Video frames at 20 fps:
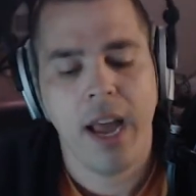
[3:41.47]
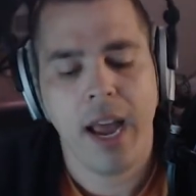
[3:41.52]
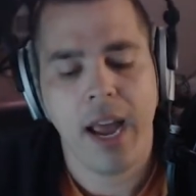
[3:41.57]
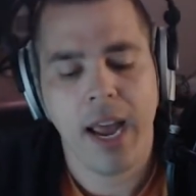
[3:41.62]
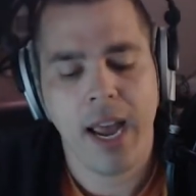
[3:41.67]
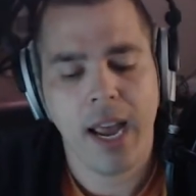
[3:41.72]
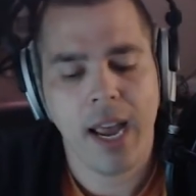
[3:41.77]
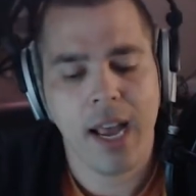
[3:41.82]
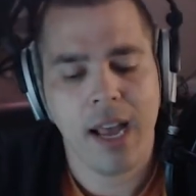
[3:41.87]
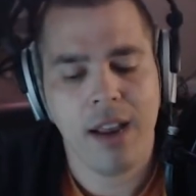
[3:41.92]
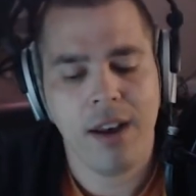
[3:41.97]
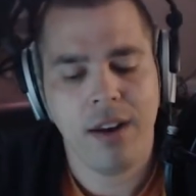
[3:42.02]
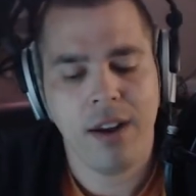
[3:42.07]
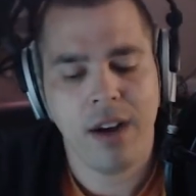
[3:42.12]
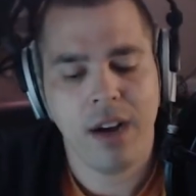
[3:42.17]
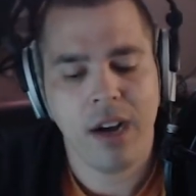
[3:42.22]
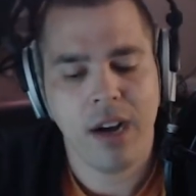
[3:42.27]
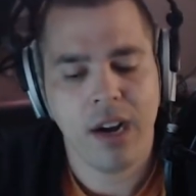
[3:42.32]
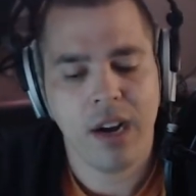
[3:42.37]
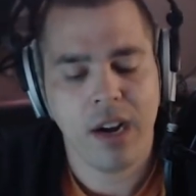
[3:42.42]
And,
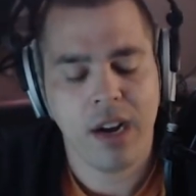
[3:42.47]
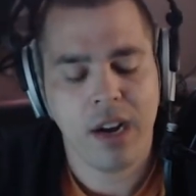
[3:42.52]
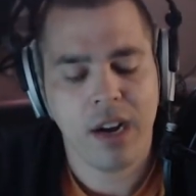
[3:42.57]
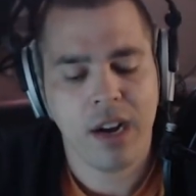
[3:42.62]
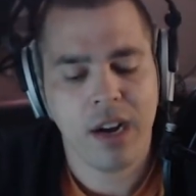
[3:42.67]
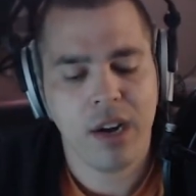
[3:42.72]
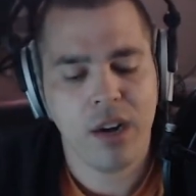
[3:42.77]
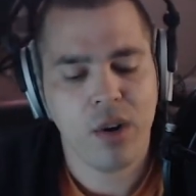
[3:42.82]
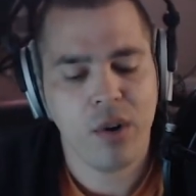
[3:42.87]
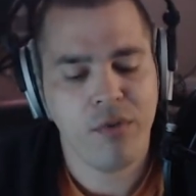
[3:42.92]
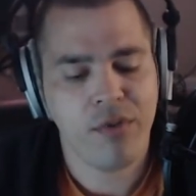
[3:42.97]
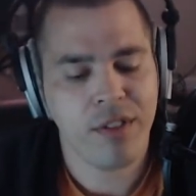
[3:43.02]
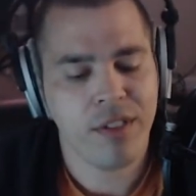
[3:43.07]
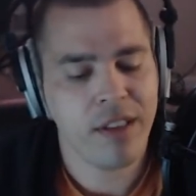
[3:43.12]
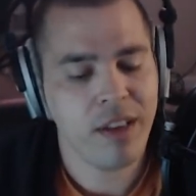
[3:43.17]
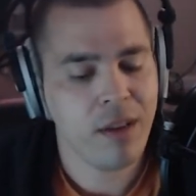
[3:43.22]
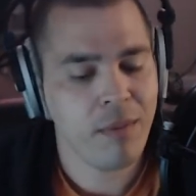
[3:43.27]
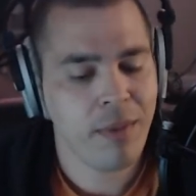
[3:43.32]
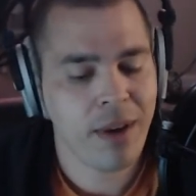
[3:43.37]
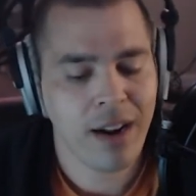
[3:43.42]
if you
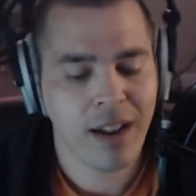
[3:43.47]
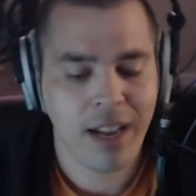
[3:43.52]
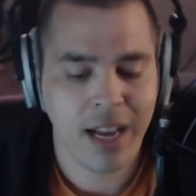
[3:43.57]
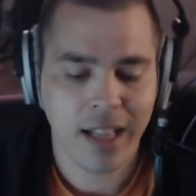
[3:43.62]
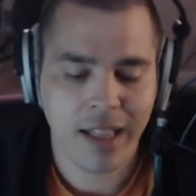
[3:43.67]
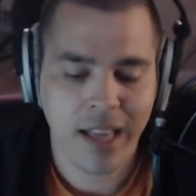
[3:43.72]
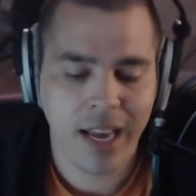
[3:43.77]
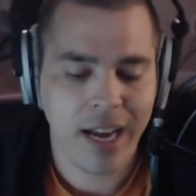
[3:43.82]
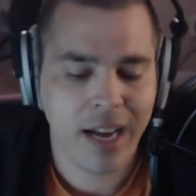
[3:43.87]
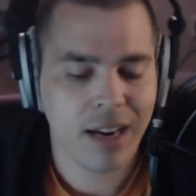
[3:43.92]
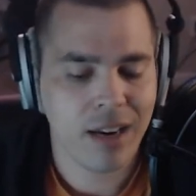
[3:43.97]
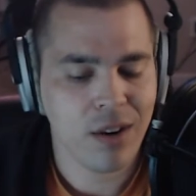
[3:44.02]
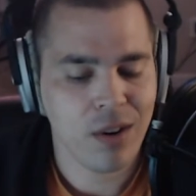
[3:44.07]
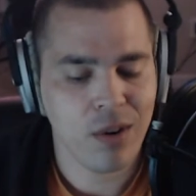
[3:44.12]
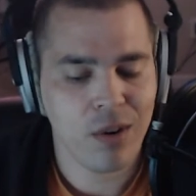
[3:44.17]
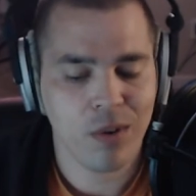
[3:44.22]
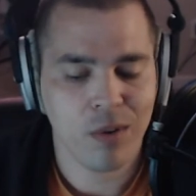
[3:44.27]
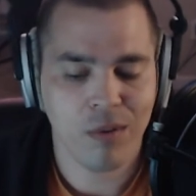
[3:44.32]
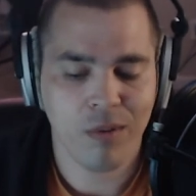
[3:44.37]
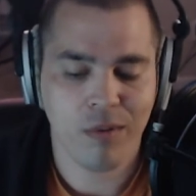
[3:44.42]
think about it like that,
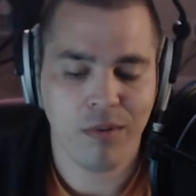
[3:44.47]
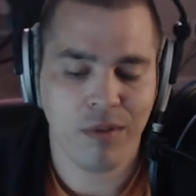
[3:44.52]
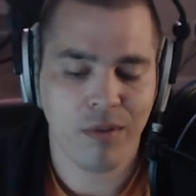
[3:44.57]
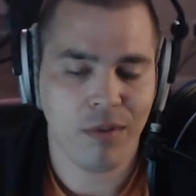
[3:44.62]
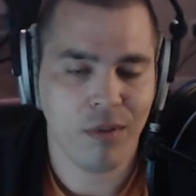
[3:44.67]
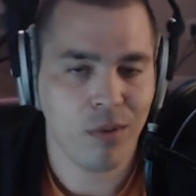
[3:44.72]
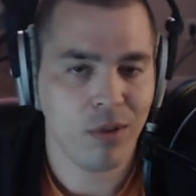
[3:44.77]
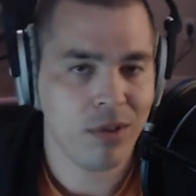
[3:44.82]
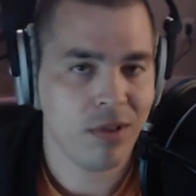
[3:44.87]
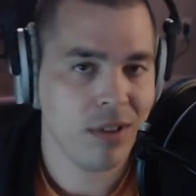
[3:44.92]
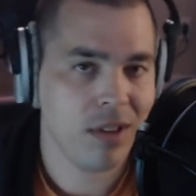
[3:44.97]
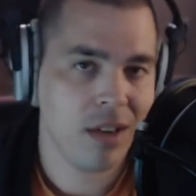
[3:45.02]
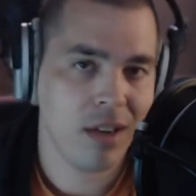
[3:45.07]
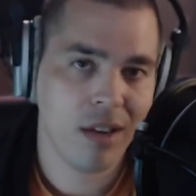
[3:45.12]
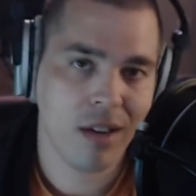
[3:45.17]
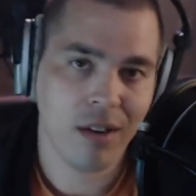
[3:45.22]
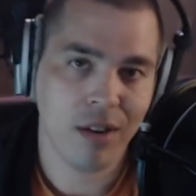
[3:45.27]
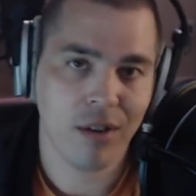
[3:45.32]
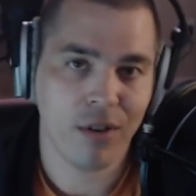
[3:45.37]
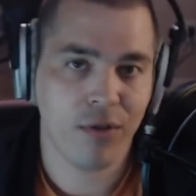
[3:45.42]
once
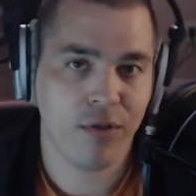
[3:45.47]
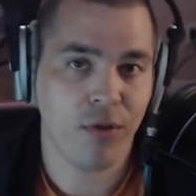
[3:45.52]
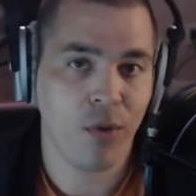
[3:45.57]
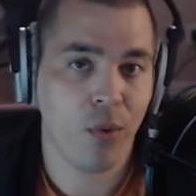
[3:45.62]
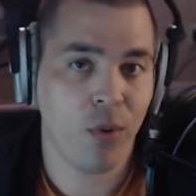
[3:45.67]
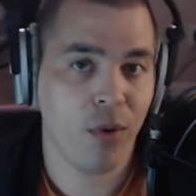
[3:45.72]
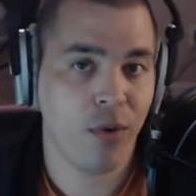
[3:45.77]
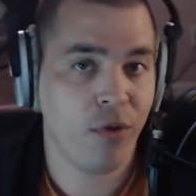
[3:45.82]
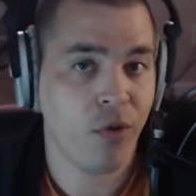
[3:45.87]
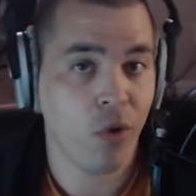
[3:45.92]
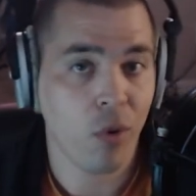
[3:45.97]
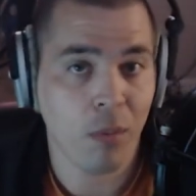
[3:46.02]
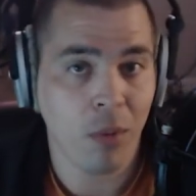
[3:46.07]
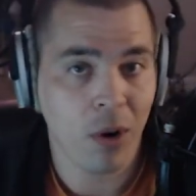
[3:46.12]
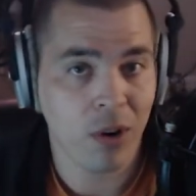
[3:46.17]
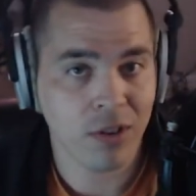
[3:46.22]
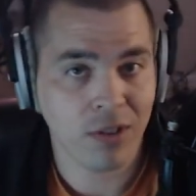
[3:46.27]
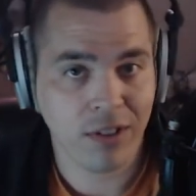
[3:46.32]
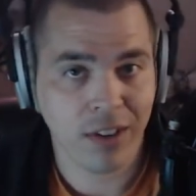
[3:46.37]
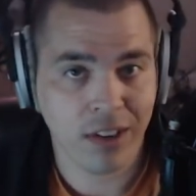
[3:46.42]
again, there's
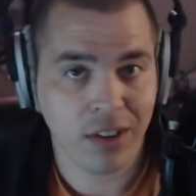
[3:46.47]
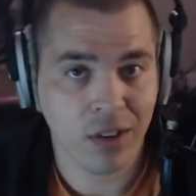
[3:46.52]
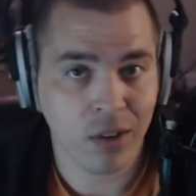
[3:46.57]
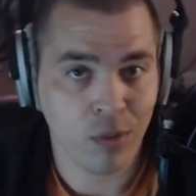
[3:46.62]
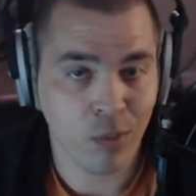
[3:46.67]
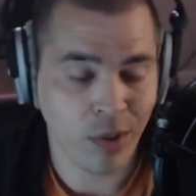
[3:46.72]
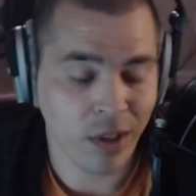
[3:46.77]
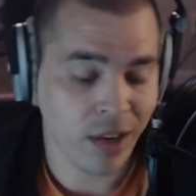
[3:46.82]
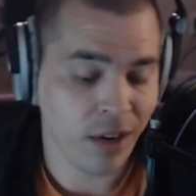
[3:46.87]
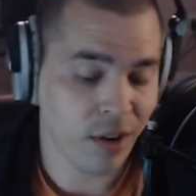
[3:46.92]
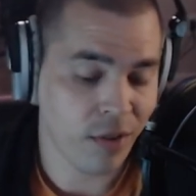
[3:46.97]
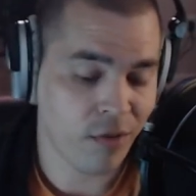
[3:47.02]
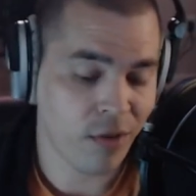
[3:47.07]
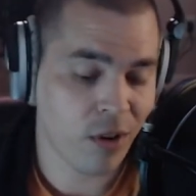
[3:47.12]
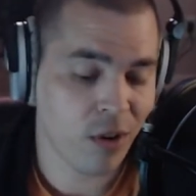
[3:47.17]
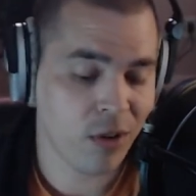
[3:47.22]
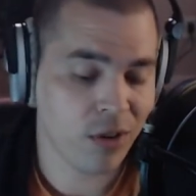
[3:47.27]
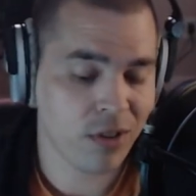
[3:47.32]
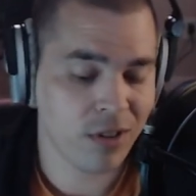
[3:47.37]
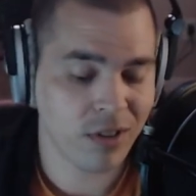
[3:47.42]
4-bar sections within a
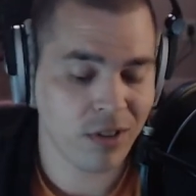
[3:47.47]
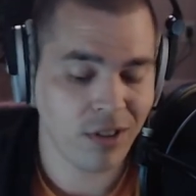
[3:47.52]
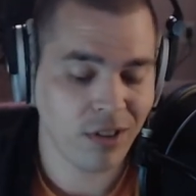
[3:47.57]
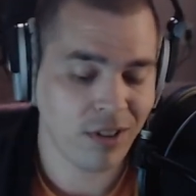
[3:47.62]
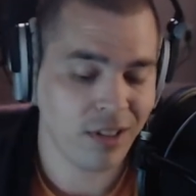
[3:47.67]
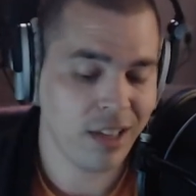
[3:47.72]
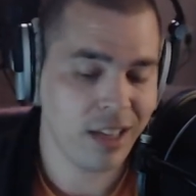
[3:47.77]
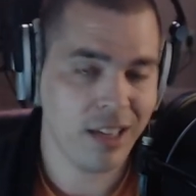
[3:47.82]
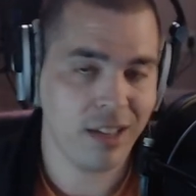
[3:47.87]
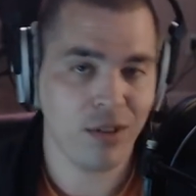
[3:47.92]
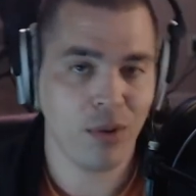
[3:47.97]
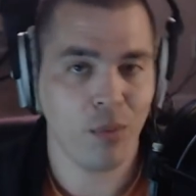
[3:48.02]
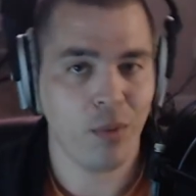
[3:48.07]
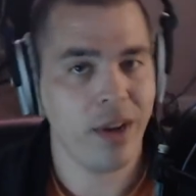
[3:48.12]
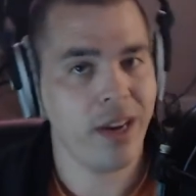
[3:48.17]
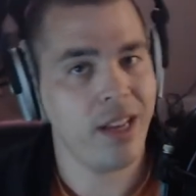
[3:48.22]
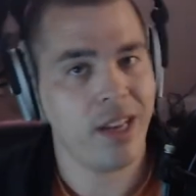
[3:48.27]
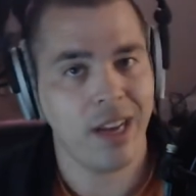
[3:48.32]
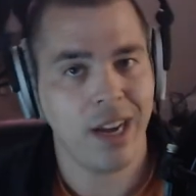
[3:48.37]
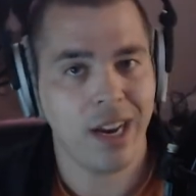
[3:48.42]
verse. It's just an easy
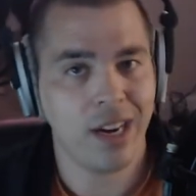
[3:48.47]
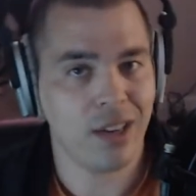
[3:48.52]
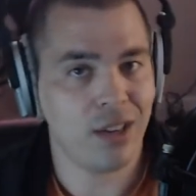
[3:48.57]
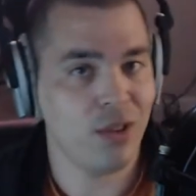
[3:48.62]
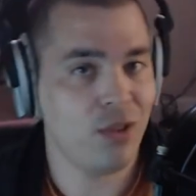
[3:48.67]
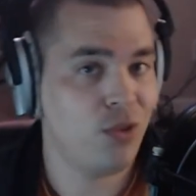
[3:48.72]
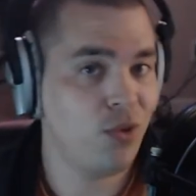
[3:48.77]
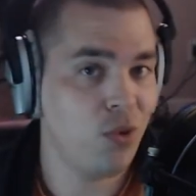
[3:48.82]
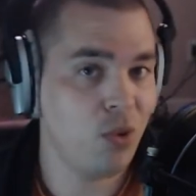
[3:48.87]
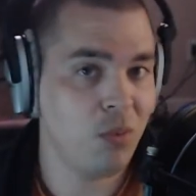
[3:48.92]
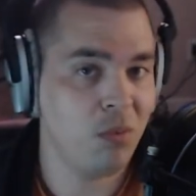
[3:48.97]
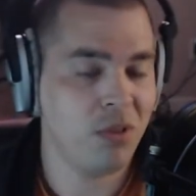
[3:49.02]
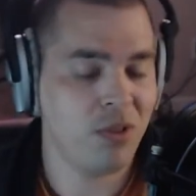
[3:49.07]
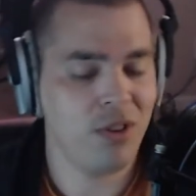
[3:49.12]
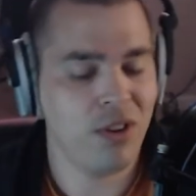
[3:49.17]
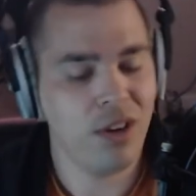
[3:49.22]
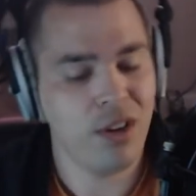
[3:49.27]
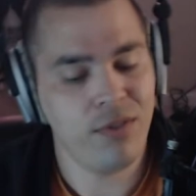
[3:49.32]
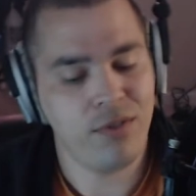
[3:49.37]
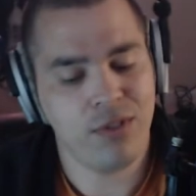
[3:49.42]
way to kind of consume
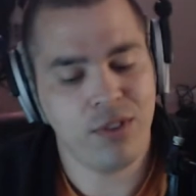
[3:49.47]
stuff.